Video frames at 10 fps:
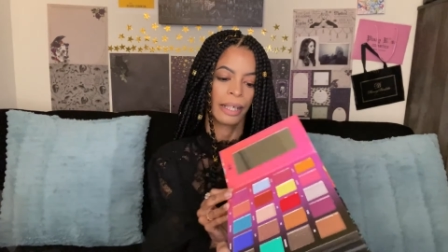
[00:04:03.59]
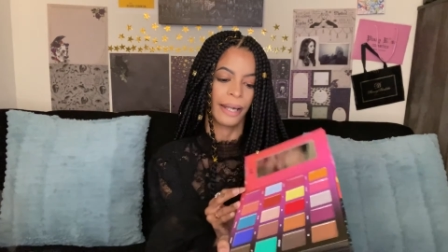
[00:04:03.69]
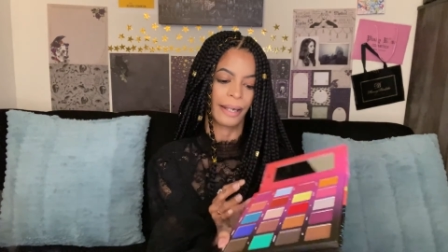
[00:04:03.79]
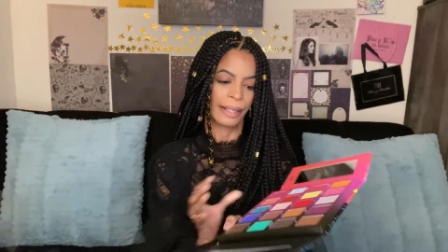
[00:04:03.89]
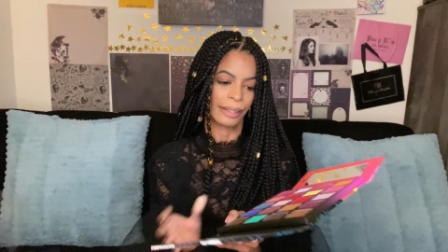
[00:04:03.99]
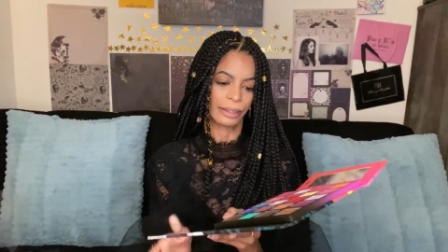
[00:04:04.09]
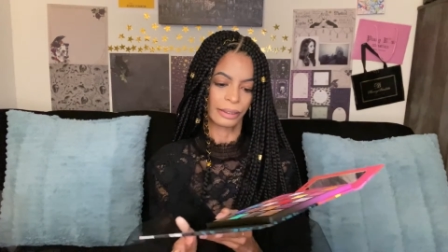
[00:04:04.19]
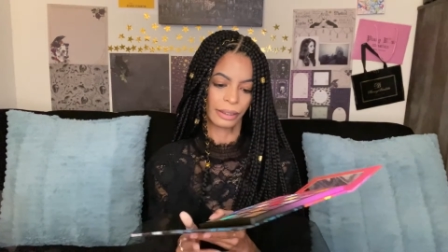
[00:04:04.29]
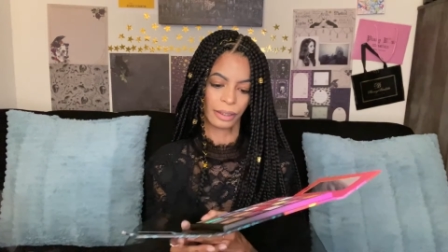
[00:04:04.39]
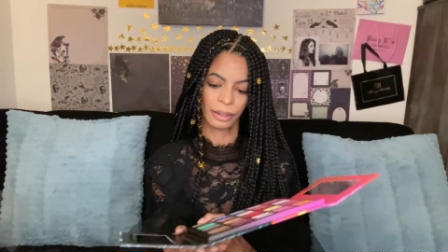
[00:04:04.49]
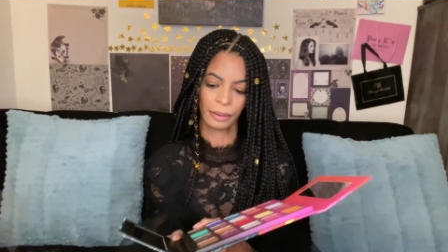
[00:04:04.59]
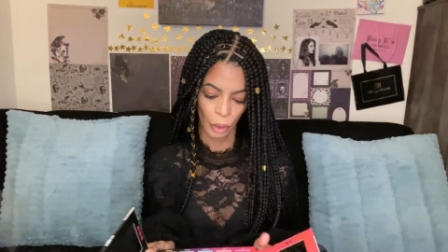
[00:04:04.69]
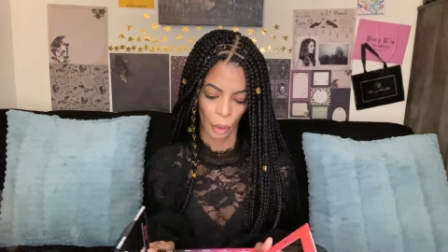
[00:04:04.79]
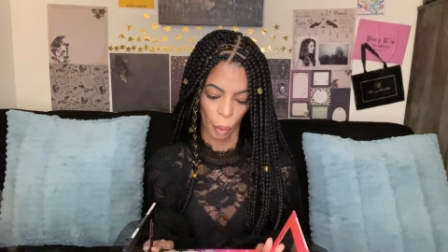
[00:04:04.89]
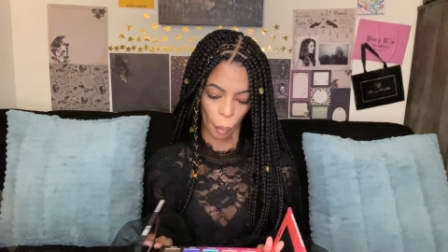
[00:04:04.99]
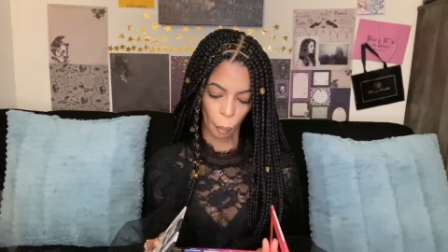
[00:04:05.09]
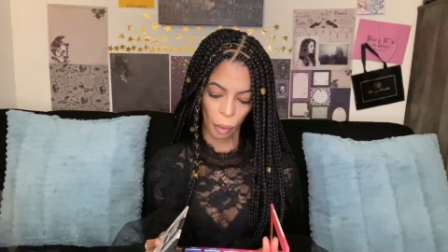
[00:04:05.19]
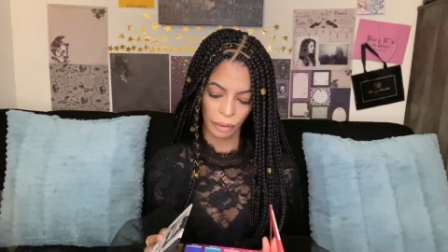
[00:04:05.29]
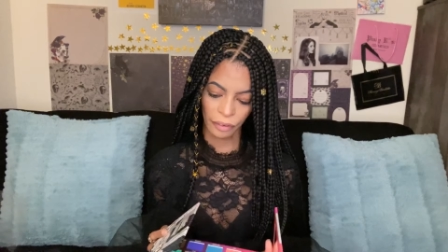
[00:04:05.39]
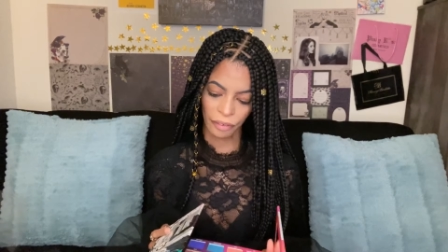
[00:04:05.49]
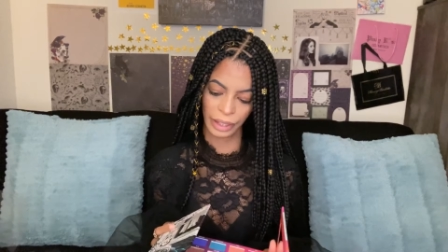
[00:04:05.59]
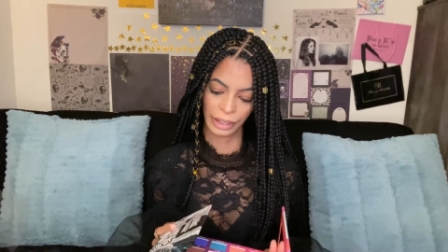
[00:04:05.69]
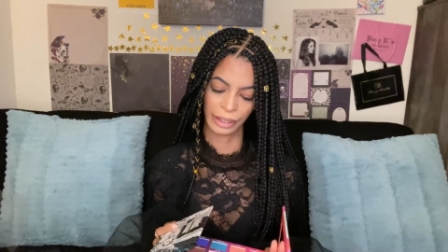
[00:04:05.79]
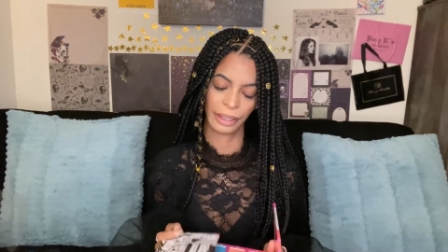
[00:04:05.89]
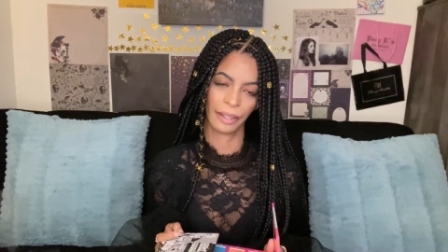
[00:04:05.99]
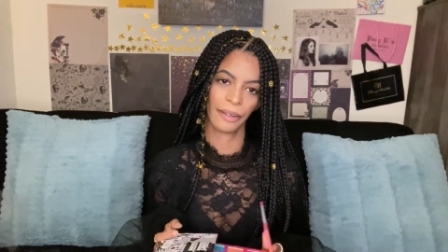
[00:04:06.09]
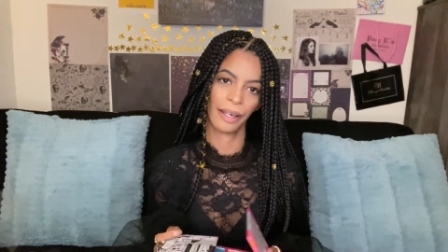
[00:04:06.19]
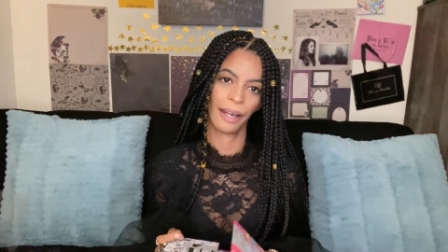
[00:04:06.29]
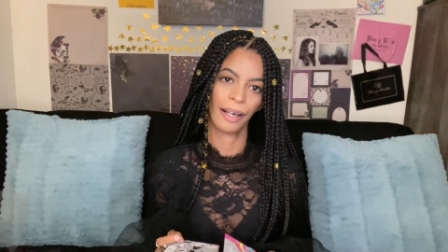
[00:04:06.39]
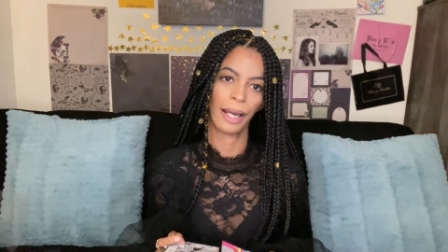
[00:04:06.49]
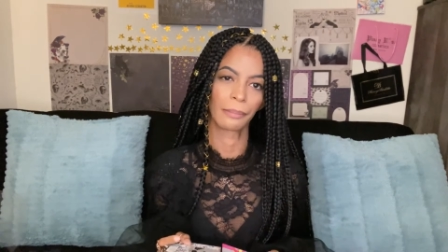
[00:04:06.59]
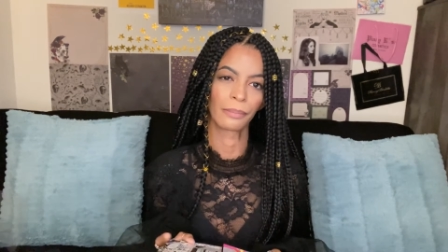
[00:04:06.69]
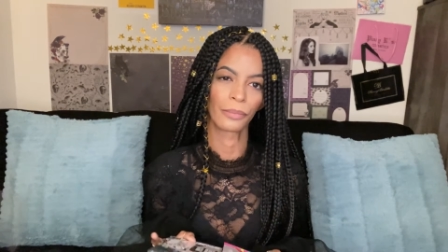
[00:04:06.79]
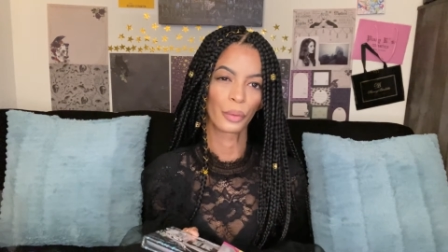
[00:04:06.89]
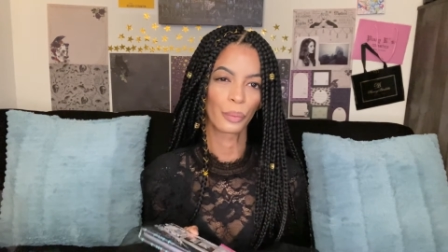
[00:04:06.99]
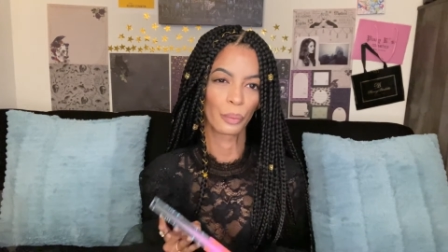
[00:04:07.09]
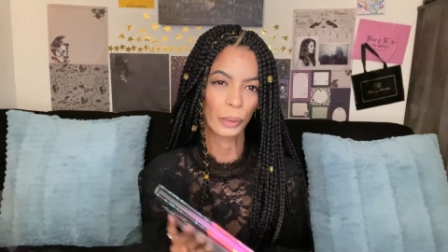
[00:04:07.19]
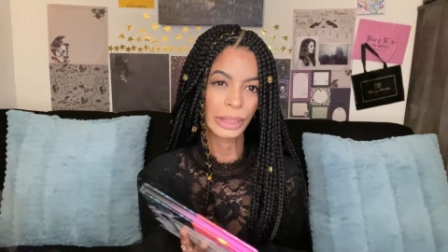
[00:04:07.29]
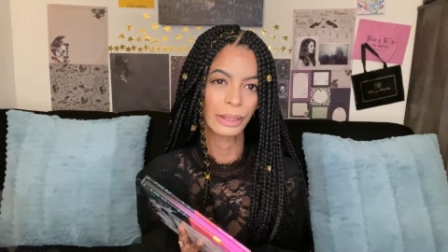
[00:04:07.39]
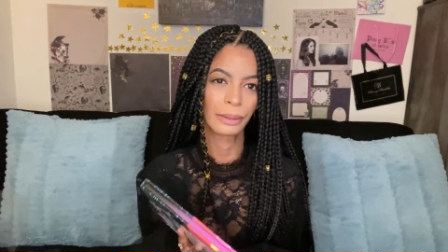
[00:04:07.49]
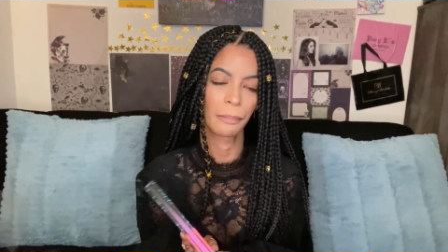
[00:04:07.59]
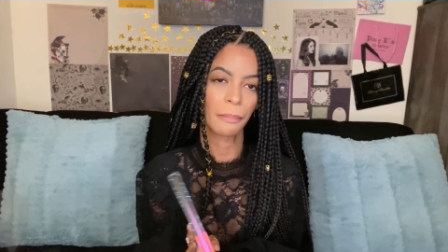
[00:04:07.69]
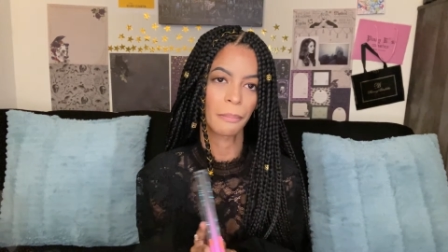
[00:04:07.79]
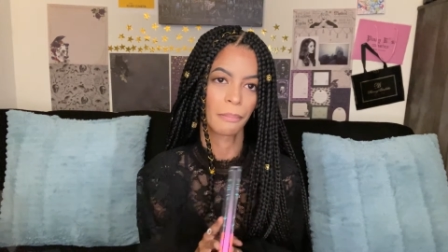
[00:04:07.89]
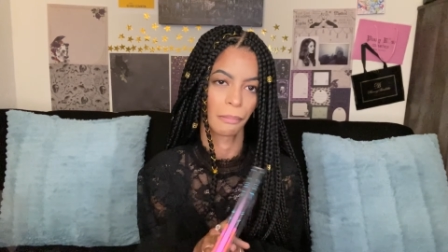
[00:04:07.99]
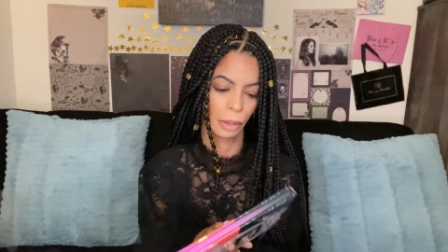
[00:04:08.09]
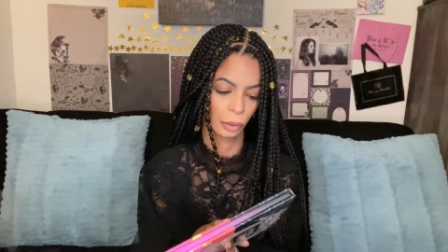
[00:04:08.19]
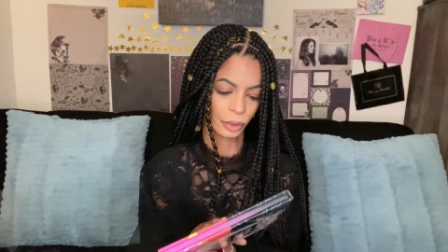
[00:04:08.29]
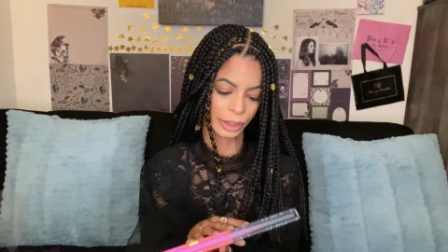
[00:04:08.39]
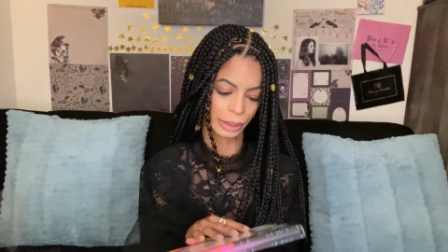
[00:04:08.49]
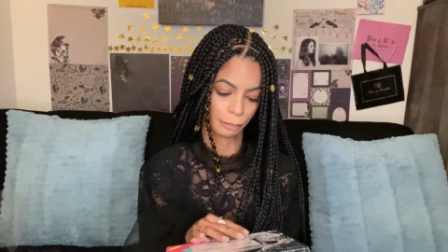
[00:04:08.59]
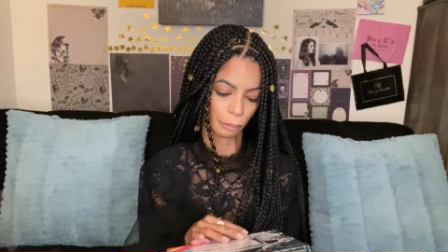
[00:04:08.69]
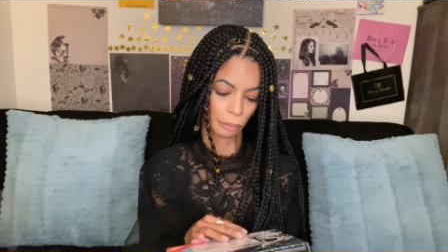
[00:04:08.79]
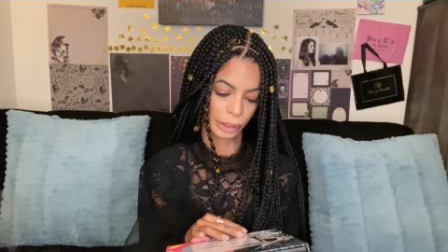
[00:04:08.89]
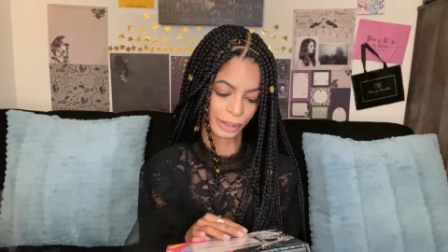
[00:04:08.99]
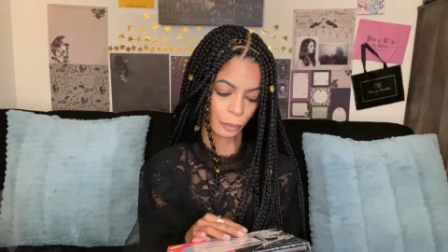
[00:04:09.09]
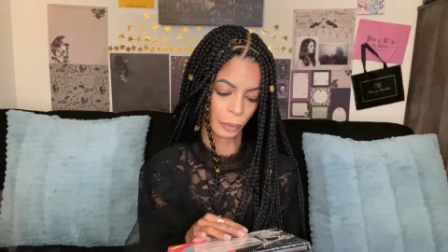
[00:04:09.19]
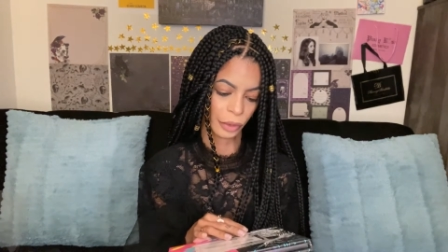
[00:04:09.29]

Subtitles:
And one thing that I'm really most impressed with